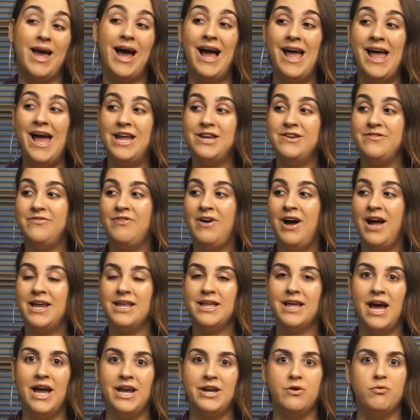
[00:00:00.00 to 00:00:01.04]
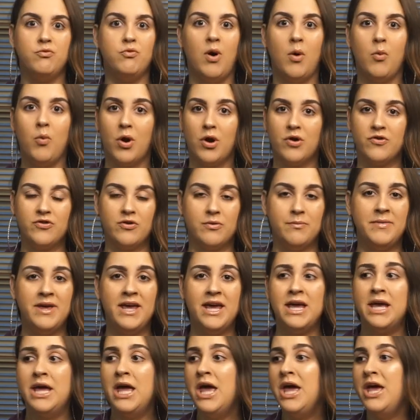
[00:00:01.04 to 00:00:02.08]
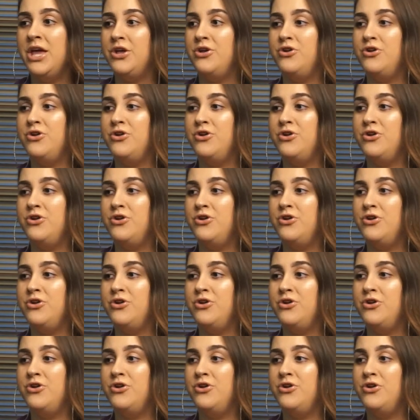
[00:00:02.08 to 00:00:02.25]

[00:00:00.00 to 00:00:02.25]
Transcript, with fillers: I had to find kind of what works for me.